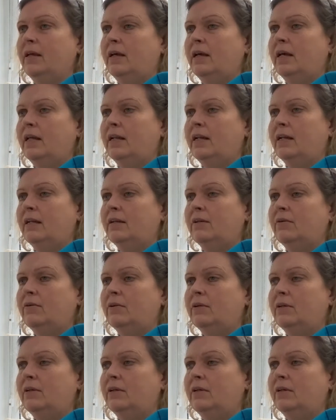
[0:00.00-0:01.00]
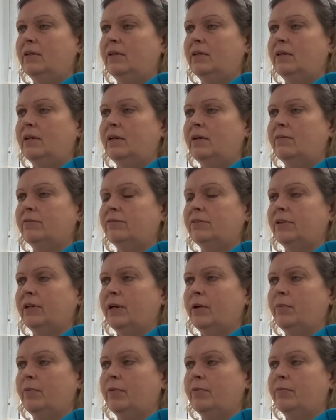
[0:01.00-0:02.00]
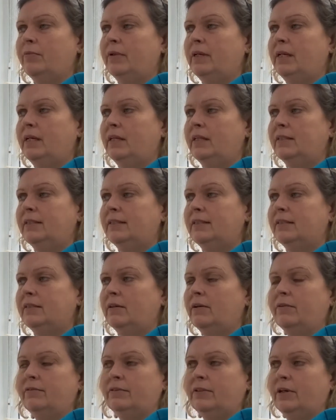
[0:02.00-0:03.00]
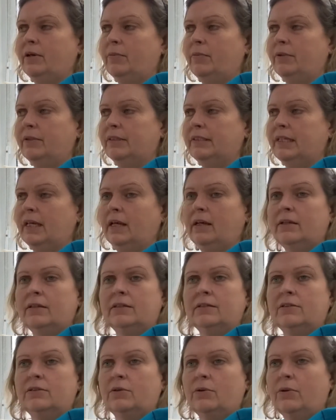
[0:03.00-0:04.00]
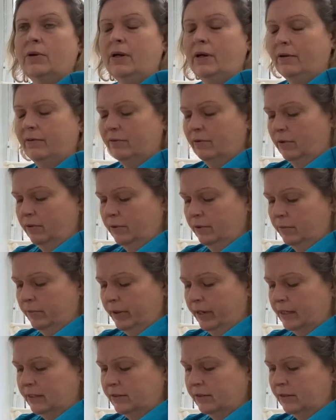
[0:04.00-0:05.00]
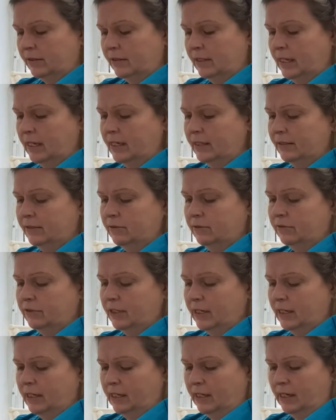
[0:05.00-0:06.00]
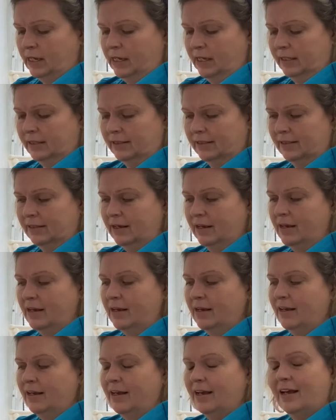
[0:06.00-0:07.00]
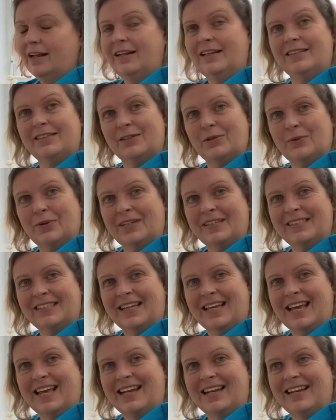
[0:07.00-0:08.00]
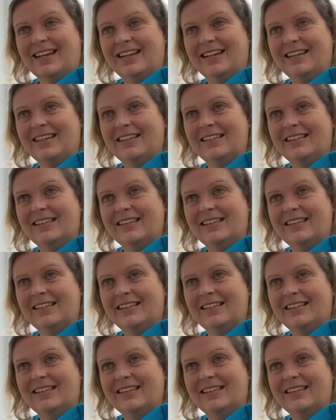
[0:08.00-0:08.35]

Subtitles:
And after a couple of minutes, after a couple of seconds, or however long the patient needs or Janet needs, and it's squeeze again.